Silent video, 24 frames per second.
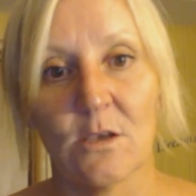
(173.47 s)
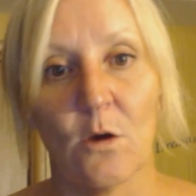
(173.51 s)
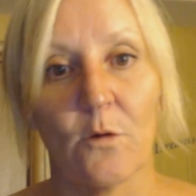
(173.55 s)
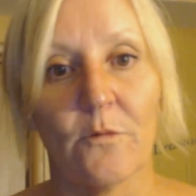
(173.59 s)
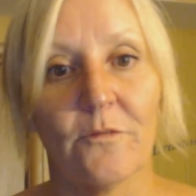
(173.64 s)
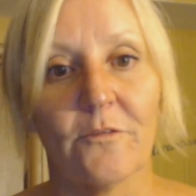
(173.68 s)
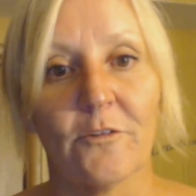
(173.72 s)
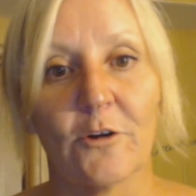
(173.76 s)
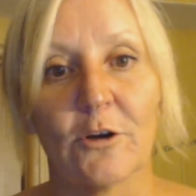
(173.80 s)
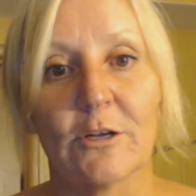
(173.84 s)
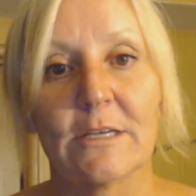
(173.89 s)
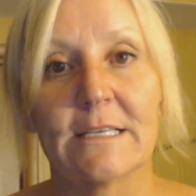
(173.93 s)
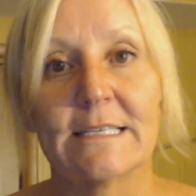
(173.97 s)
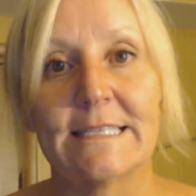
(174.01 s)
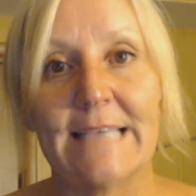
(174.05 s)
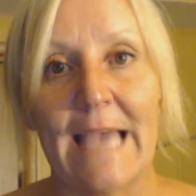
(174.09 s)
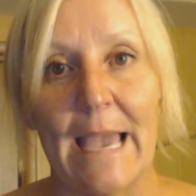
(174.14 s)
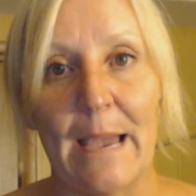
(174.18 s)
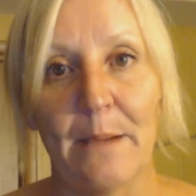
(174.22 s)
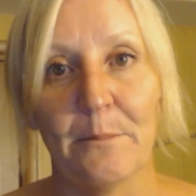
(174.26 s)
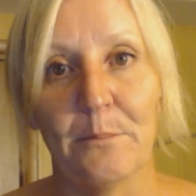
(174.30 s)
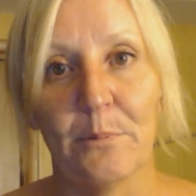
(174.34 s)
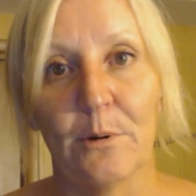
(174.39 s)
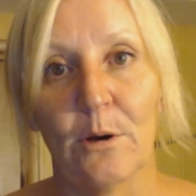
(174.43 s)
So for
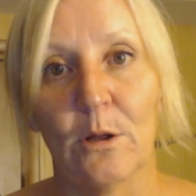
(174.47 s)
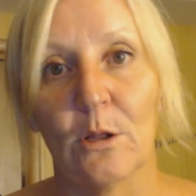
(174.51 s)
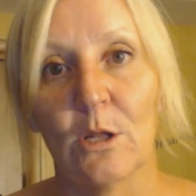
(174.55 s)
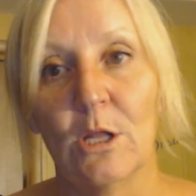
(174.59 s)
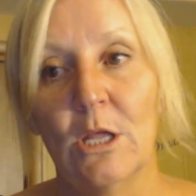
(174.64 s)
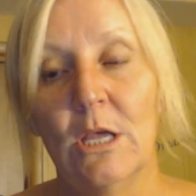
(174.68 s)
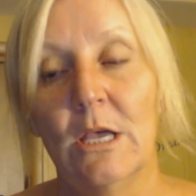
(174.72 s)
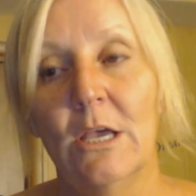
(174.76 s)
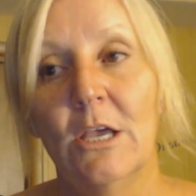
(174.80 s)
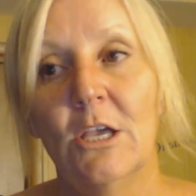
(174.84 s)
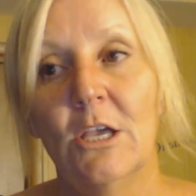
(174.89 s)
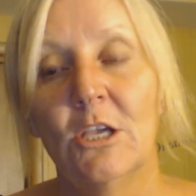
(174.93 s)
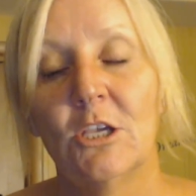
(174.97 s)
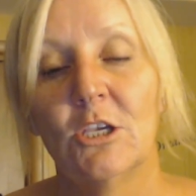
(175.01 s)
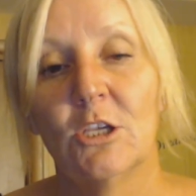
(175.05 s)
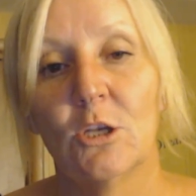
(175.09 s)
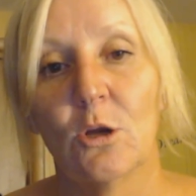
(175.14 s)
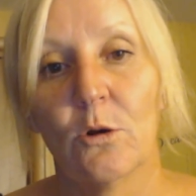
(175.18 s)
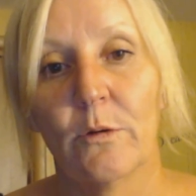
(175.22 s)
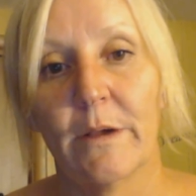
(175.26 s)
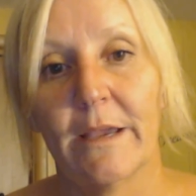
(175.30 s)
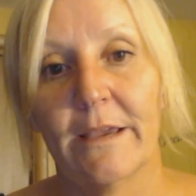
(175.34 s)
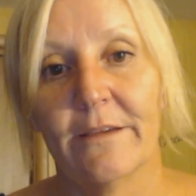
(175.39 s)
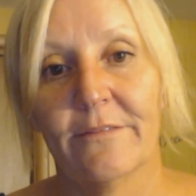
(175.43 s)
example,
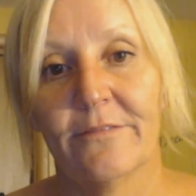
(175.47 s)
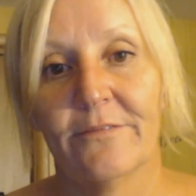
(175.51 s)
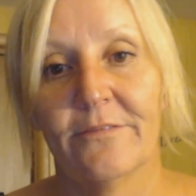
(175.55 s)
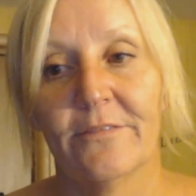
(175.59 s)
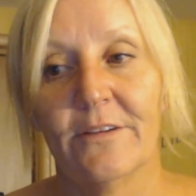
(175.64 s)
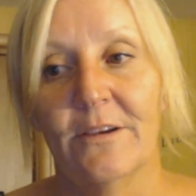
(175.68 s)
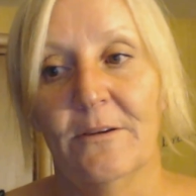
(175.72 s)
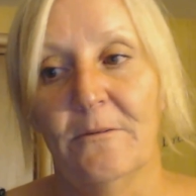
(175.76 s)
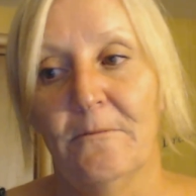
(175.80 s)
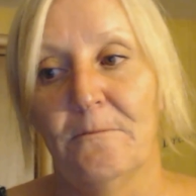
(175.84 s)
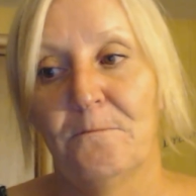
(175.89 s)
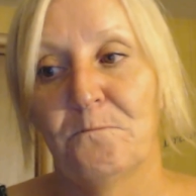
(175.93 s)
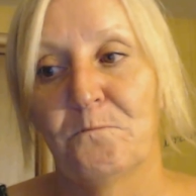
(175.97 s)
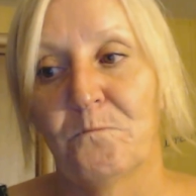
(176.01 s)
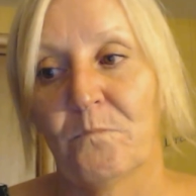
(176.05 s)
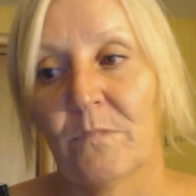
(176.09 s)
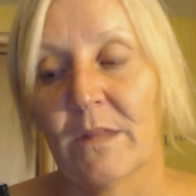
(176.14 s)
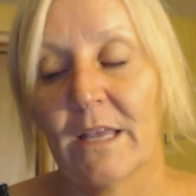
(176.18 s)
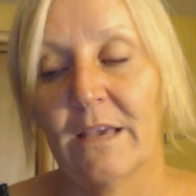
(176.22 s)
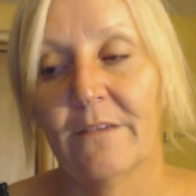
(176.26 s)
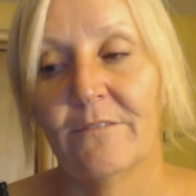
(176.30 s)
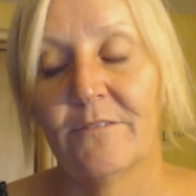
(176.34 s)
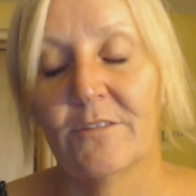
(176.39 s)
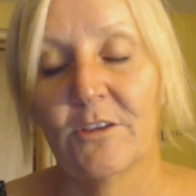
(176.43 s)
if
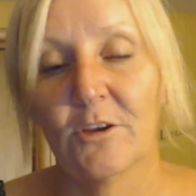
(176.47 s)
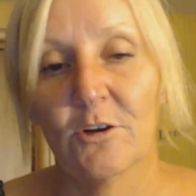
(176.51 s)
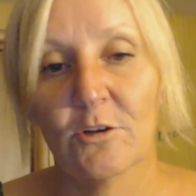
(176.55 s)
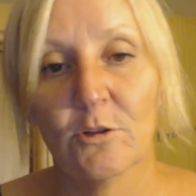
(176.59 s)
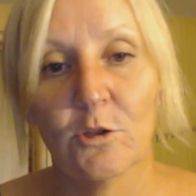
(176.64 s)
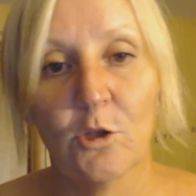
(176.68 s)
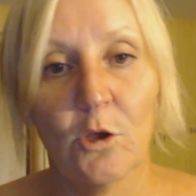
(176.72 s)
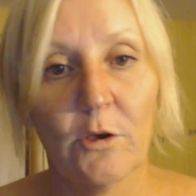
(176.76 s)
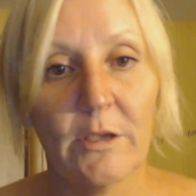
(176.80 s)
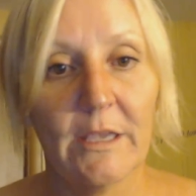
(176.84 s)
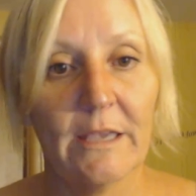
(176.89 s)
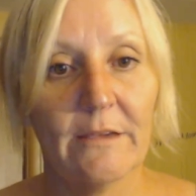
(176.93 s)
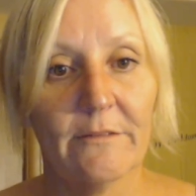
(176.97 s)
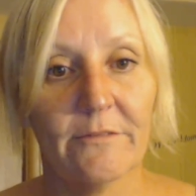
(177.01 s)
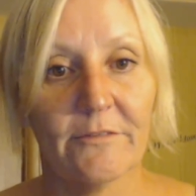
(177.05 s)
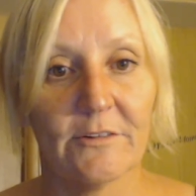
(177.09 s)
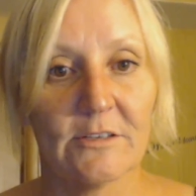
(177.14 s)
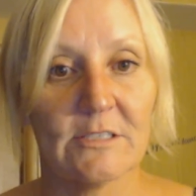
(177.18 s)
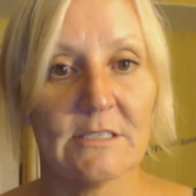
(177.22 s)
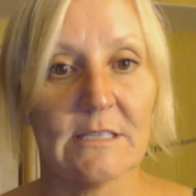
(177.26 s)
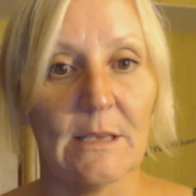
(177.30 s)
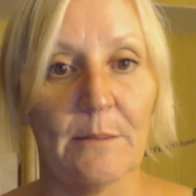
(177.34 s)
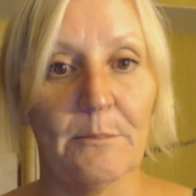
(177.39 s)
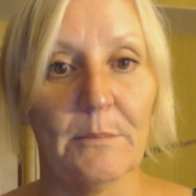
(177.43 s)
you're looking
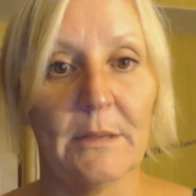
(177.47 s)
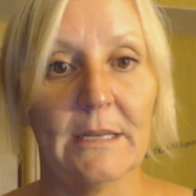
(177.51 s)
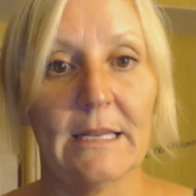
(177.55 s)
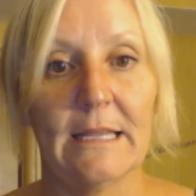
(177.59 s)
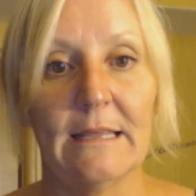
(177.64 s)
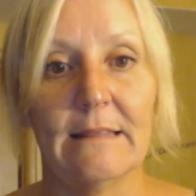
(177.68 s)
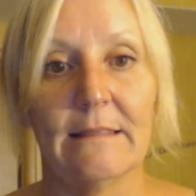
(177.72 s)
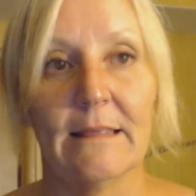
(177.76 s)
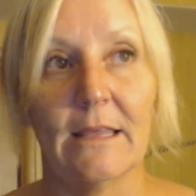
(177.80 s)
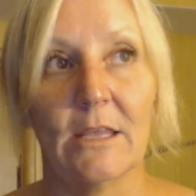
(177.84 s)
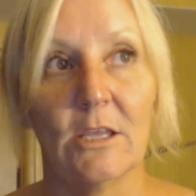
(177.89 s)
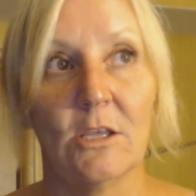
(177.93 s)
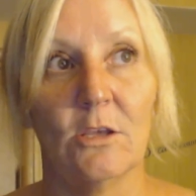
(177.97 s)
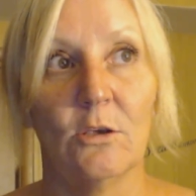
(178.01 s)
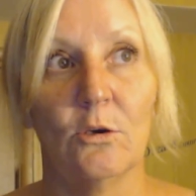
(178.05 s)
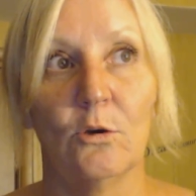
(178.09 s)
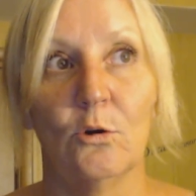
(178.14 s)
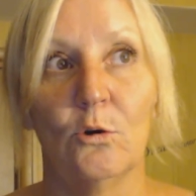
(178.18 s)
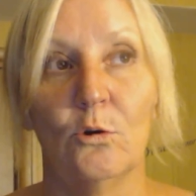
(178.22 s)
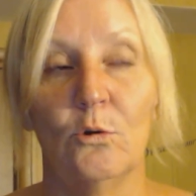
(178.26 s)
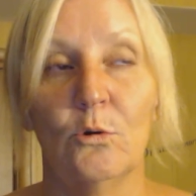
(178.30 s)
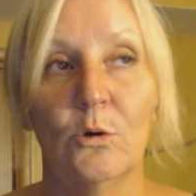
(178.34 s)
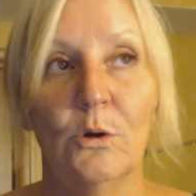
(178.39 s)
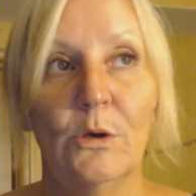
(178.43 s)
for somebody that
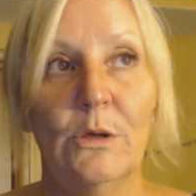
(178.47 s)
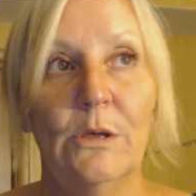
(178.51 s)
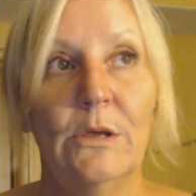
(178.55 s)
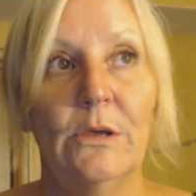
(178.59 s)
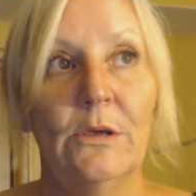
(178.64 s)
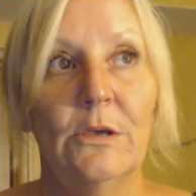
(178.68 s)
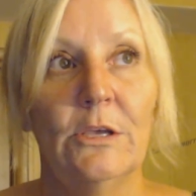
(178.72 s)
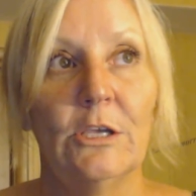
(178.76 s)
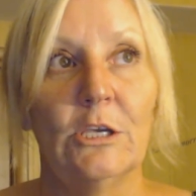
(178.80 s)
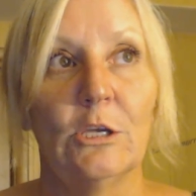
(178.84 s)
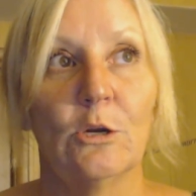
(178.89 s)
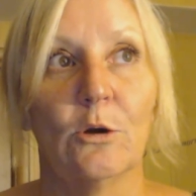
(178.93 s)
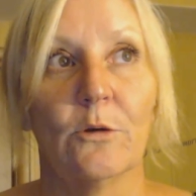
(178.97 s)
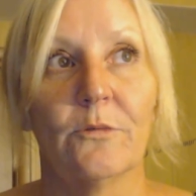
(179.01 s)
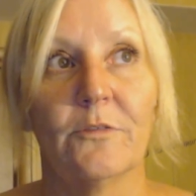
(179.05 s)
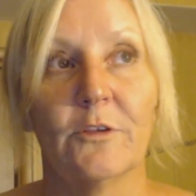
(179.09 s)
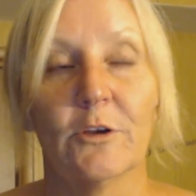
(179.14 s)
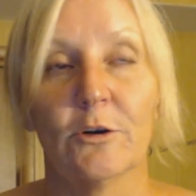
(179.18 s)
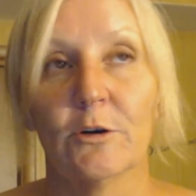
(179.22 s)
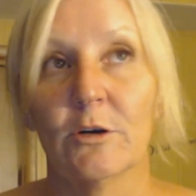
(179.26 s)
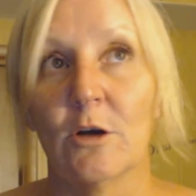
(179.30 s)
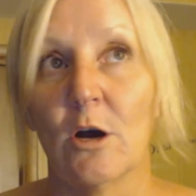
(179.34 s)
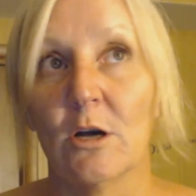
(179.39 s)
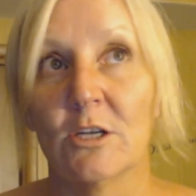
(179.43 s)
if
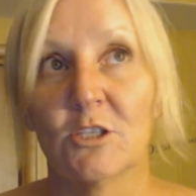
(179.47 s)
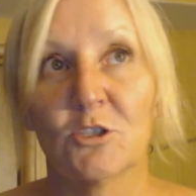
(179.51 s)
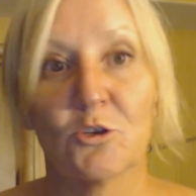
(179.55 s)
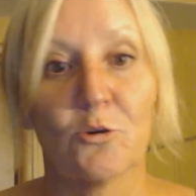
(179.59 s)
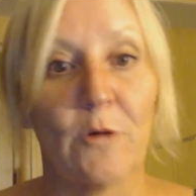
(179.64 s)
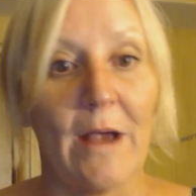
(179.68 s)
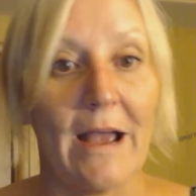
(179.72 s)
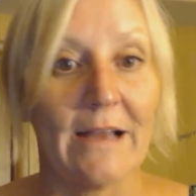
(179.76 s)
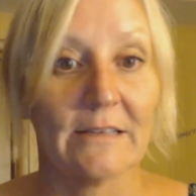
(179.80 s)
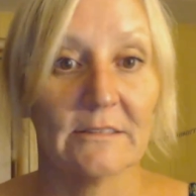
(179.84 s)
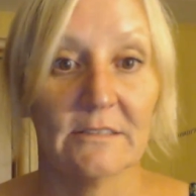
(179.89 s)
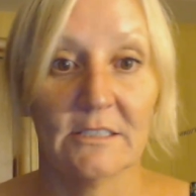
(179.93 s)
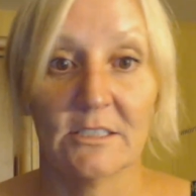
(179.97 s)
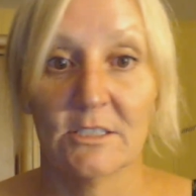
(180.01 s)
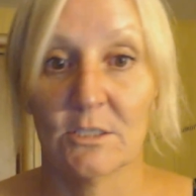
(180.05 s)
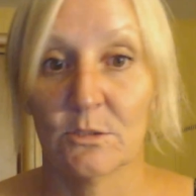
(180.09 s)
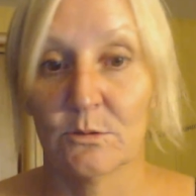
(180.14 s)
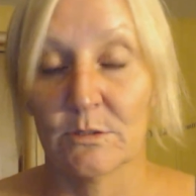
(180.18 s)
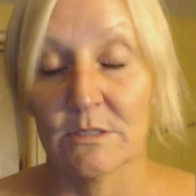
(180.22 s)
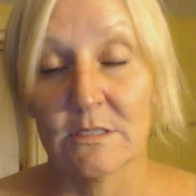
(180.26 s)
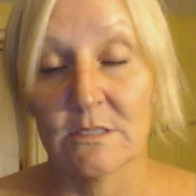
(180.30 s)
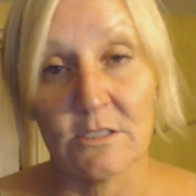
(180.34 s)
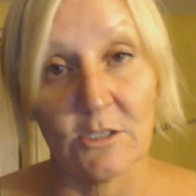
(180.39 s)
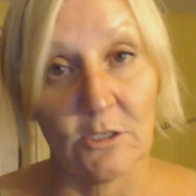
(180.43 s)
you're attracted
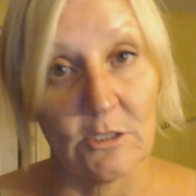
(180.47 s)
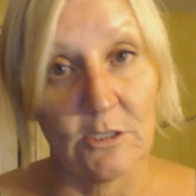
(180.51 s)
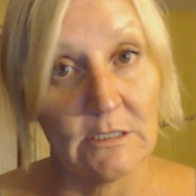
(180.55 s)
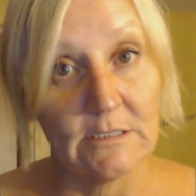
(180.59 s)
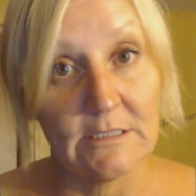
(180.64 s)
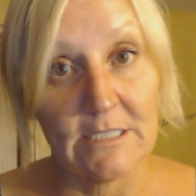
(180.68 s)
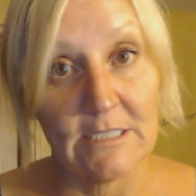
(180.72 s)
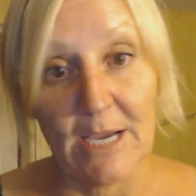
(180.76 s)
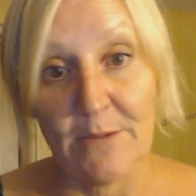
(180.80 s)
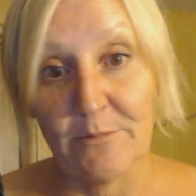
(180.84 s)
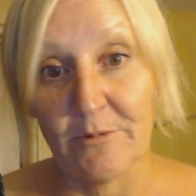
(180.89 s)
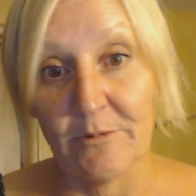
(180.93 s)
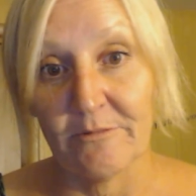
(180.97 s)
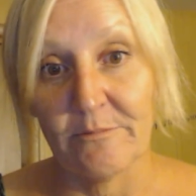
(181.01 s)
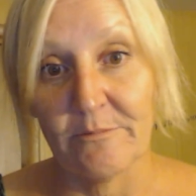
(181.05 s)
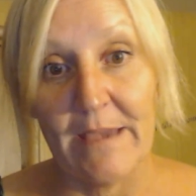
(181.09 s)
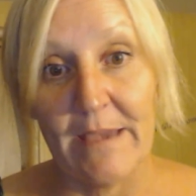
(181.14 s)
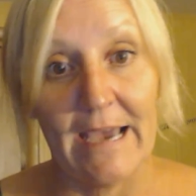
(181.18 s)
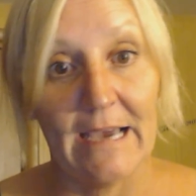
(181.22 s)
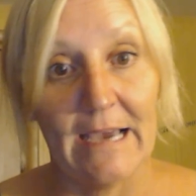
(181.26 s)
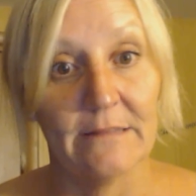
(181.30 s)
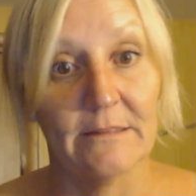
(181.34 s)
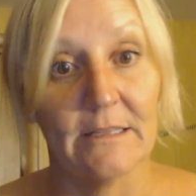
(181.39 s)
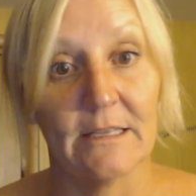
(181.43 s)
to a certain type of
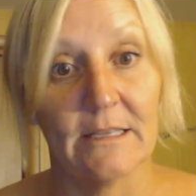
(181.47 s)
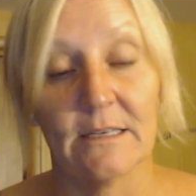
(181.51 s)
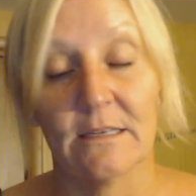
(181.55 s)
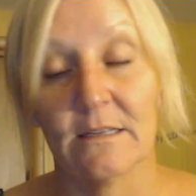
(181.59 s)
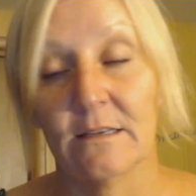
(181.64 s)
man